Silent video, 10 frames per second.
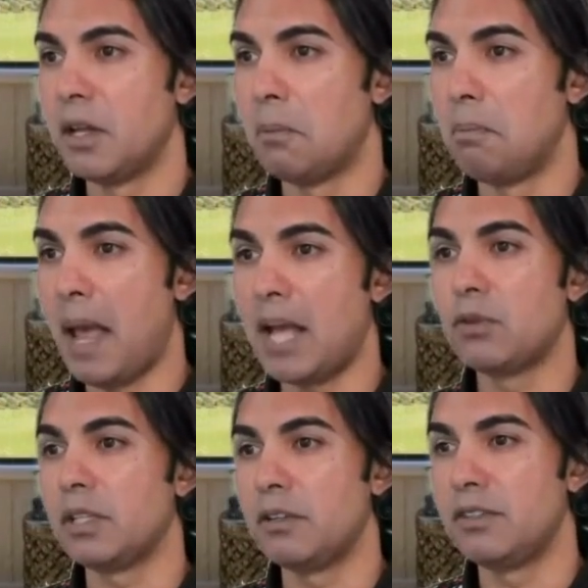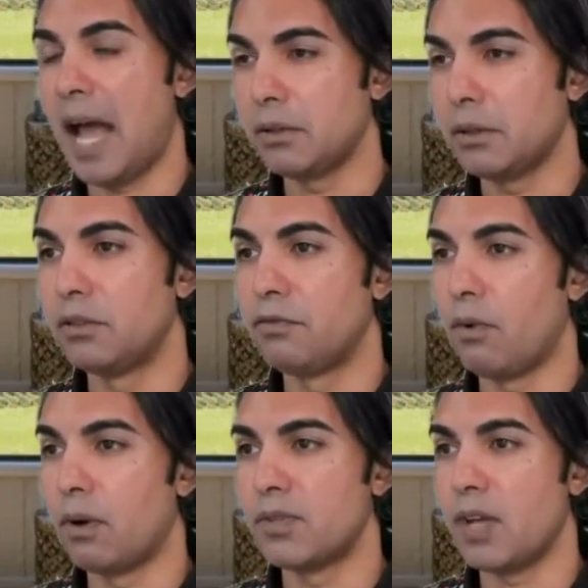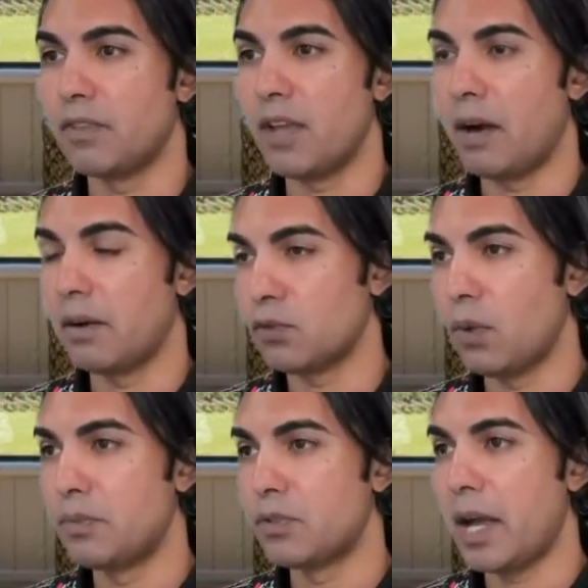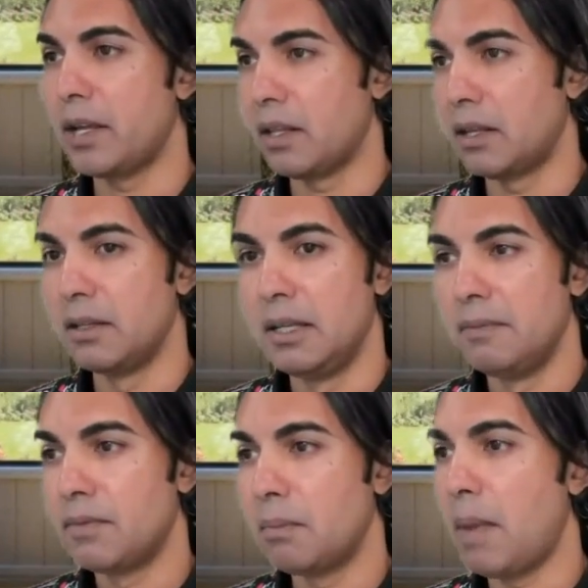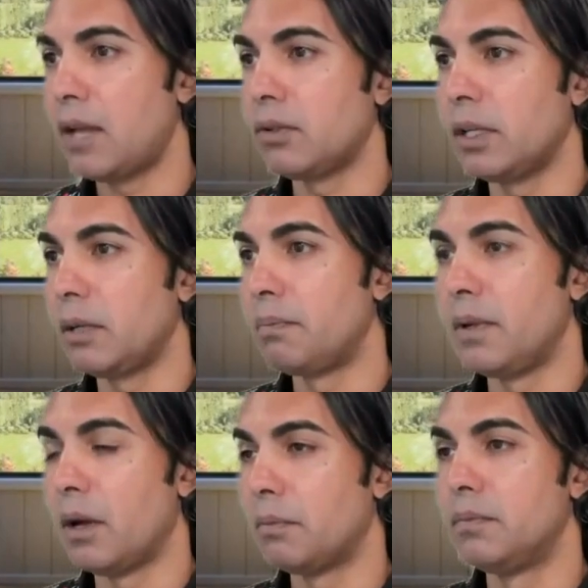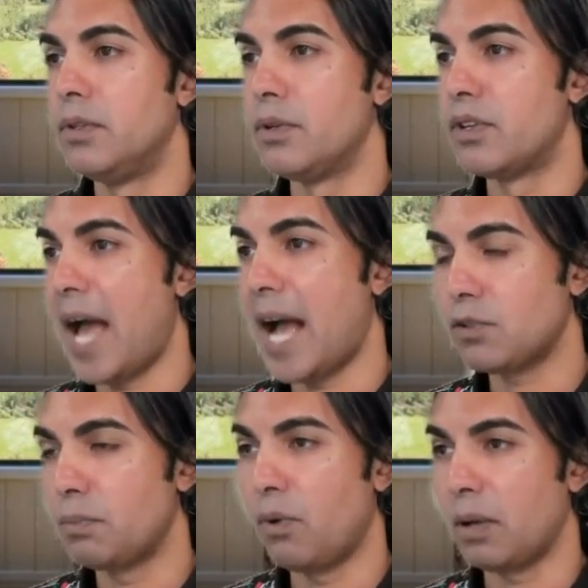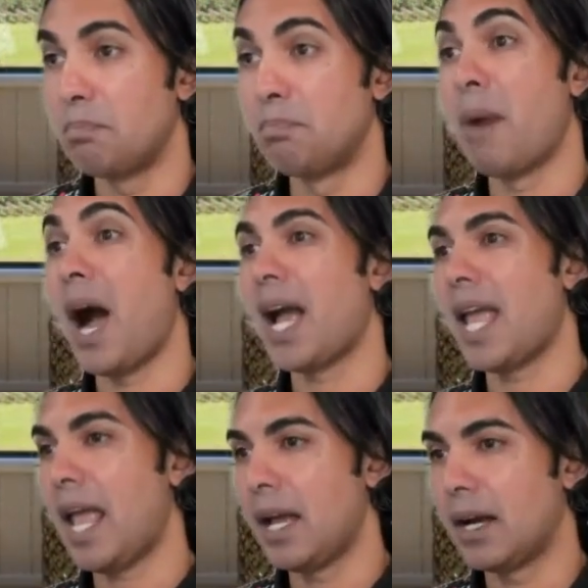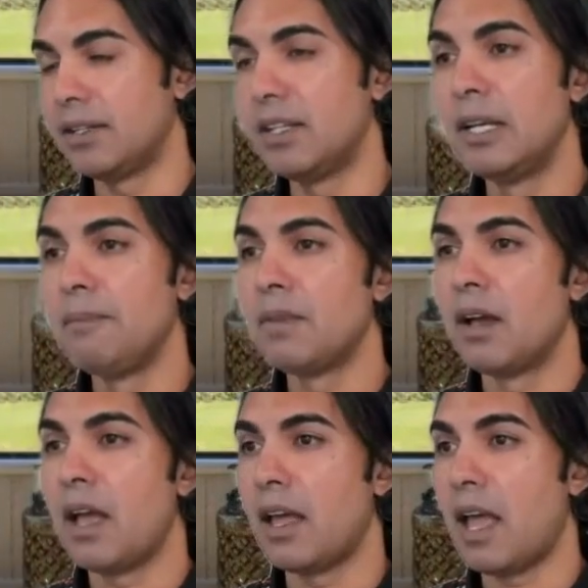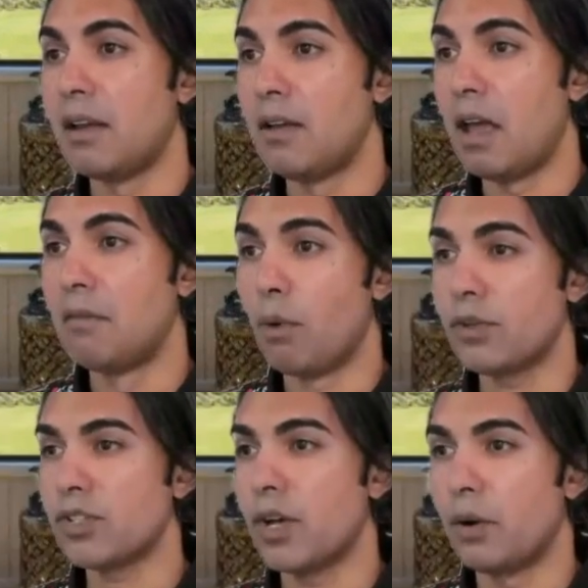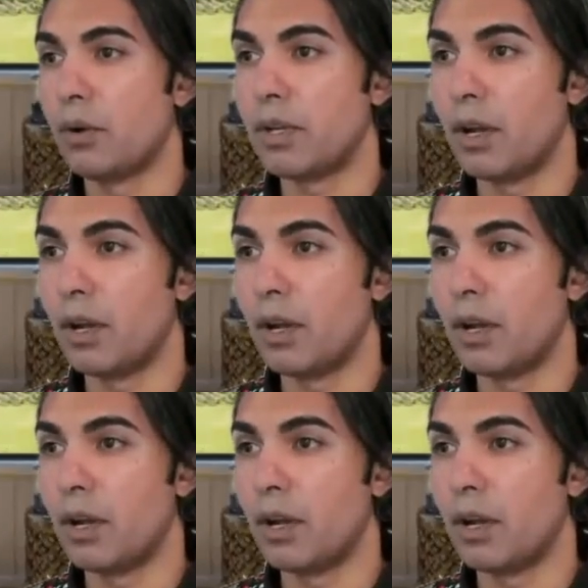manually download the forms off the IRS website and then manually, do the tax reporting by hand. And more so,